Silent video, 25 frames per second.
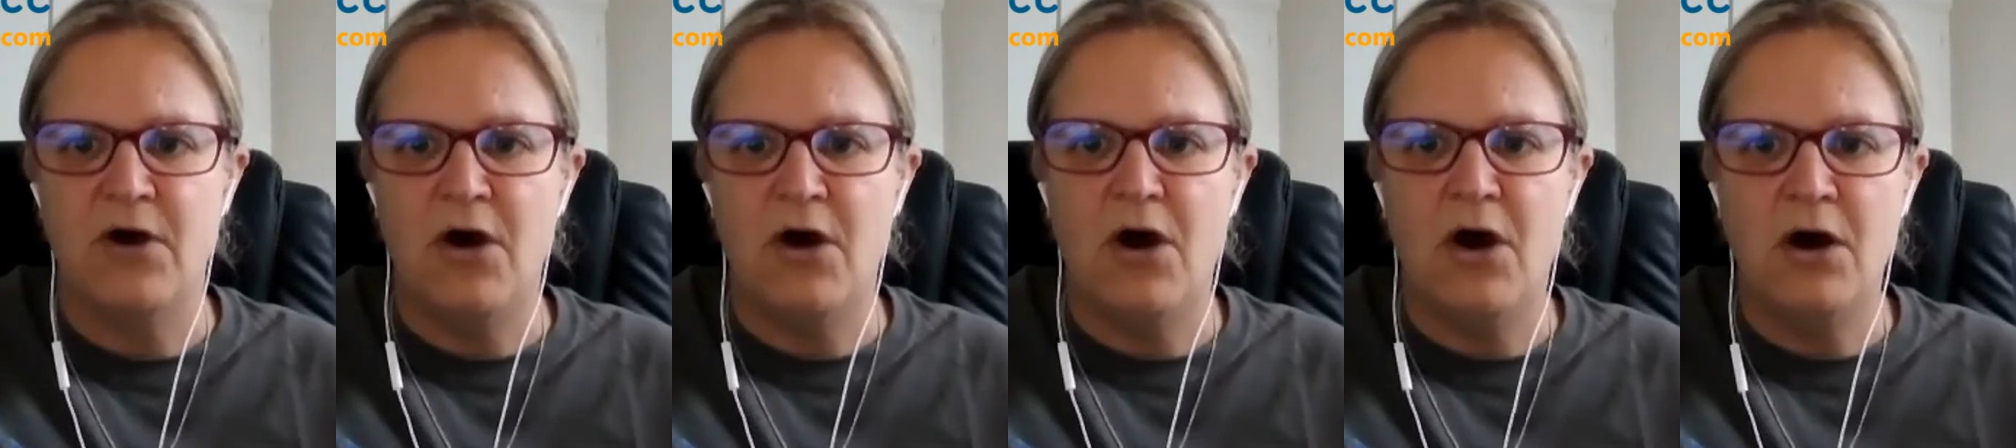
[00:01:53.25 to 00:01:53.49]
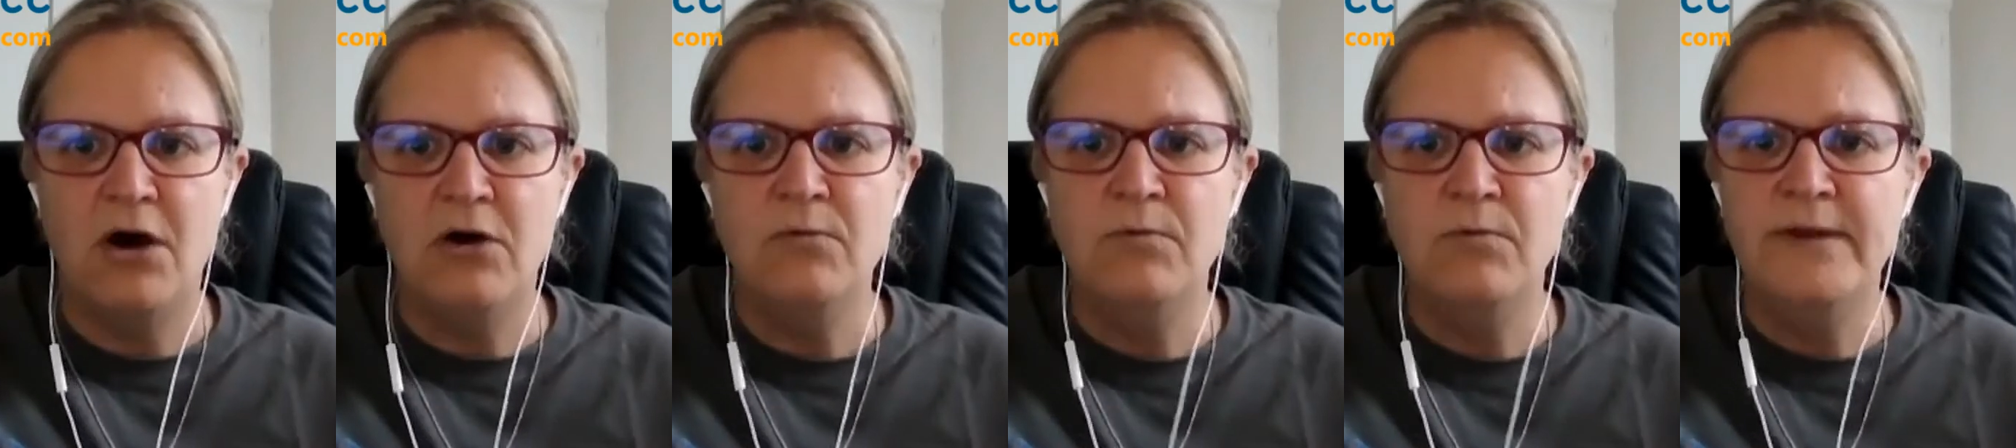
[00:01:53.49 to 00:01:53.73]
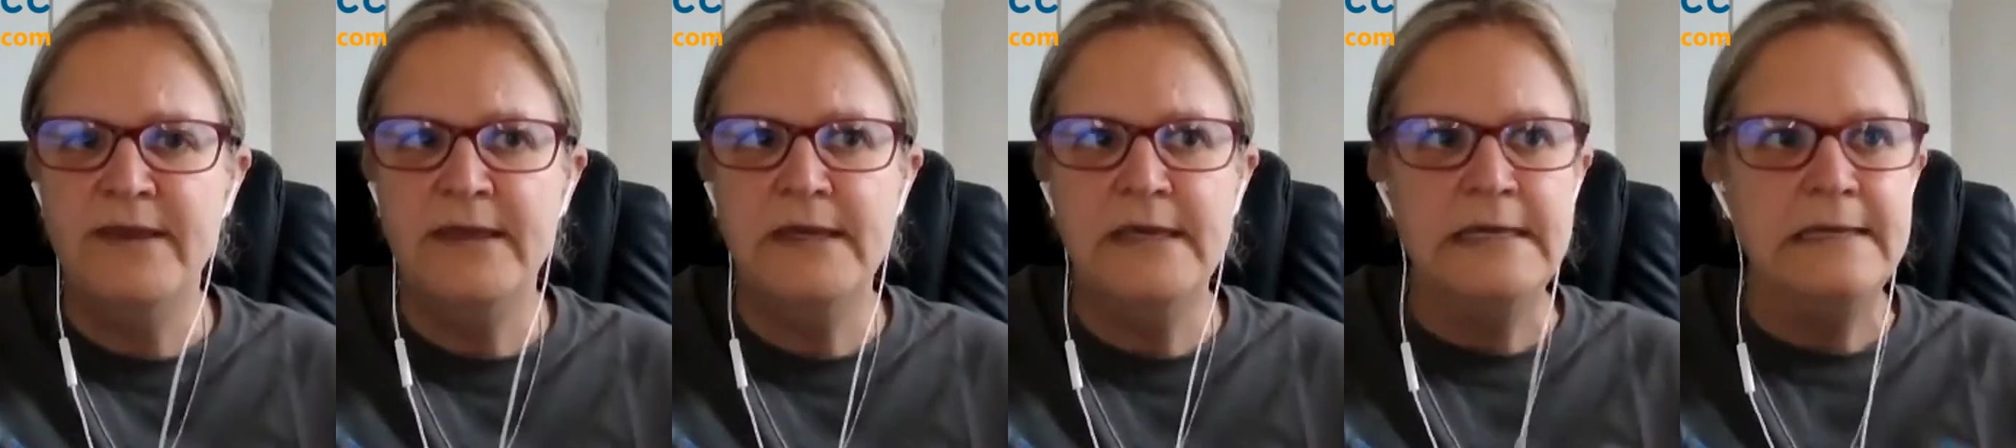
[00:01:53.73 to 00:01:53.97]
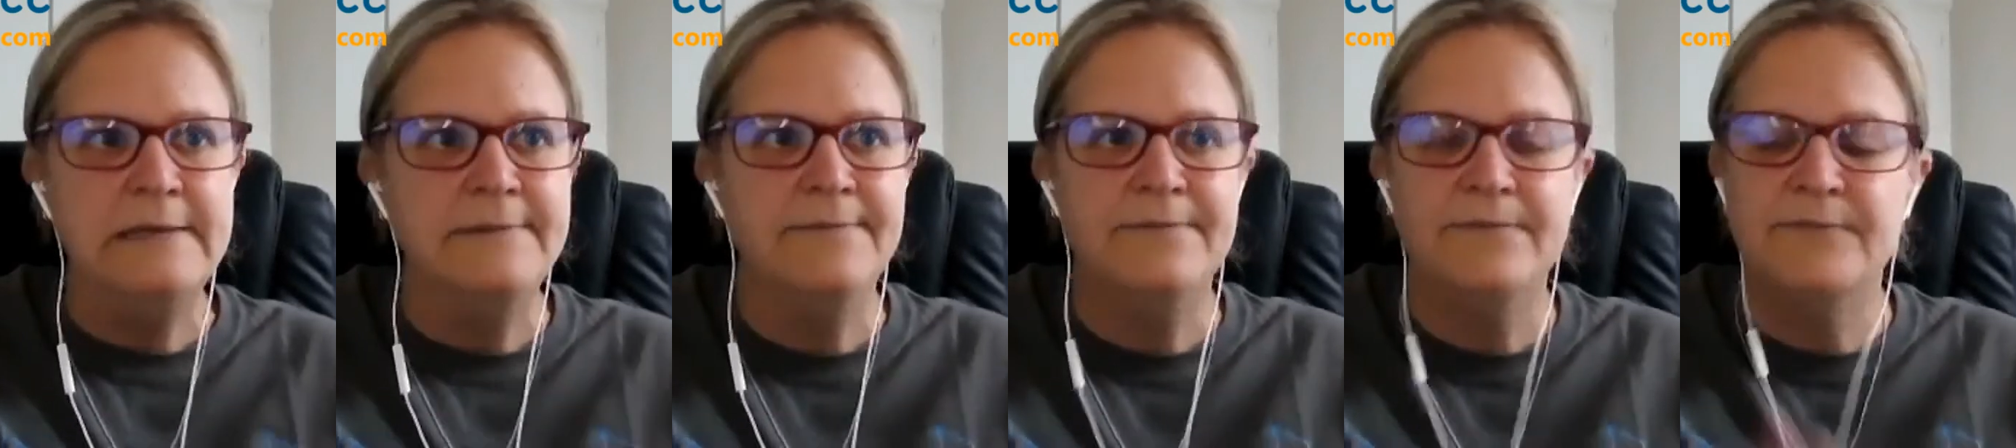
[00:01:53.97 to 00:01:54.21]
are
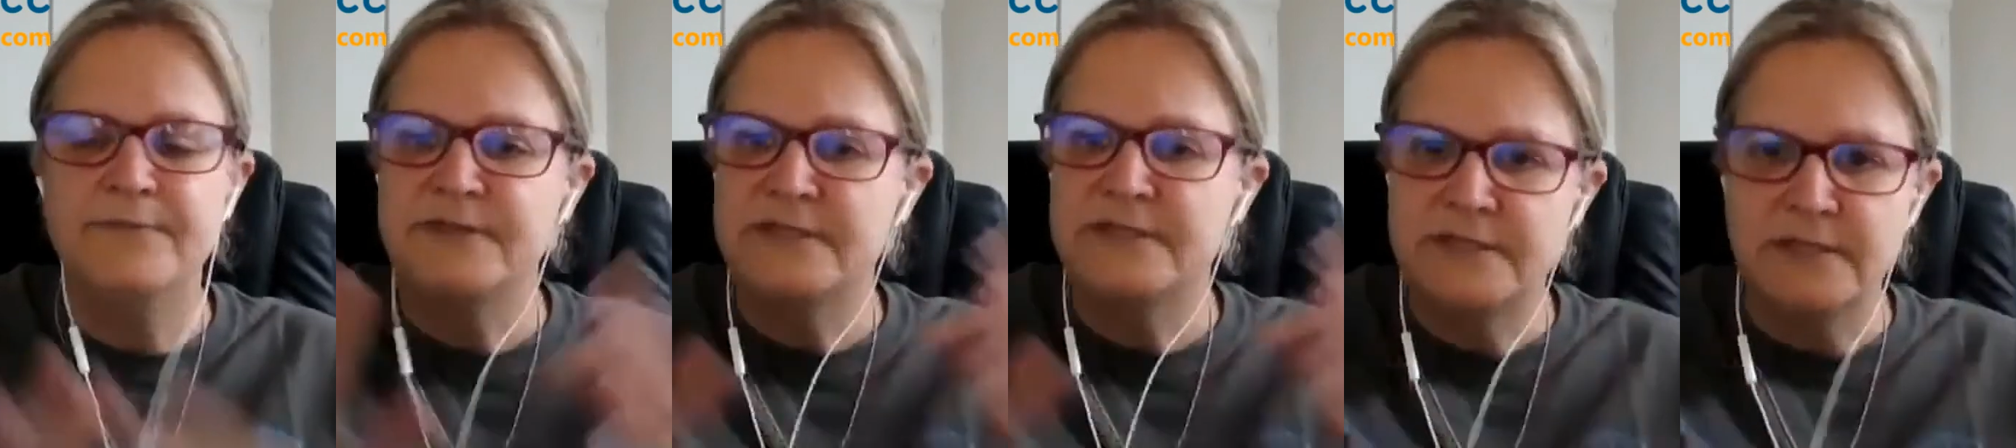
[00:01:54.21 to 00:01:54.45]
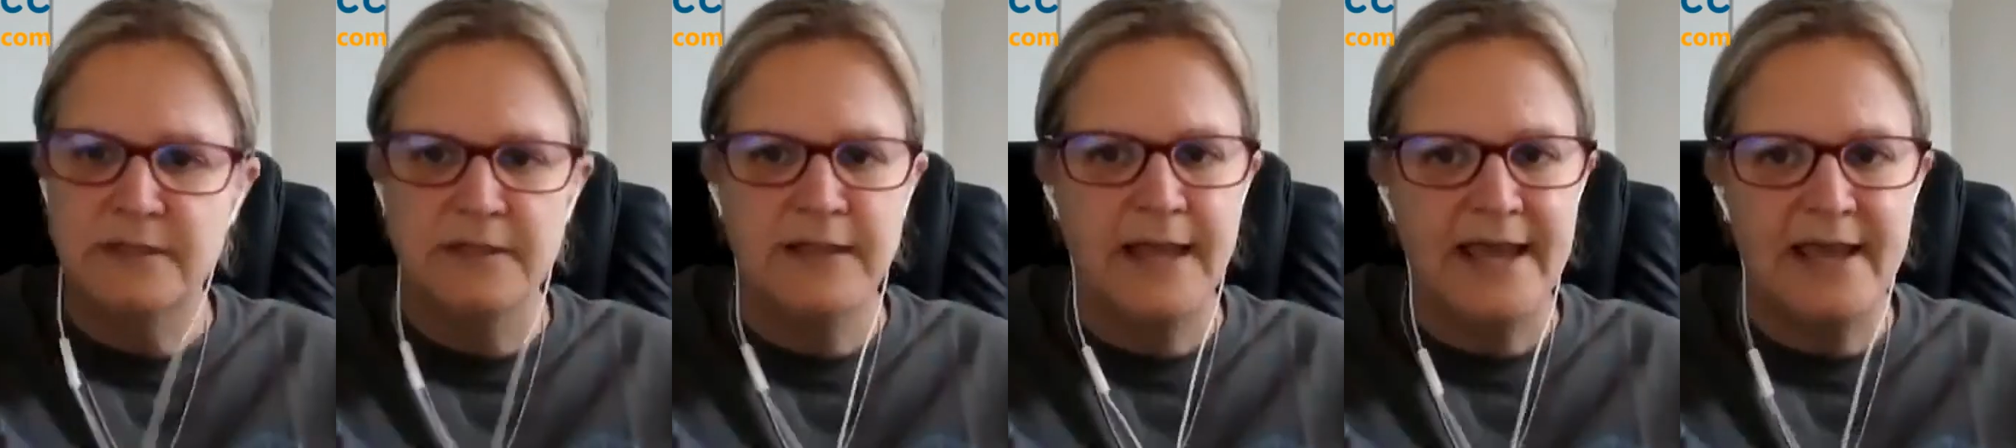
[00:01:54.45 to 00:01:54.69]
we still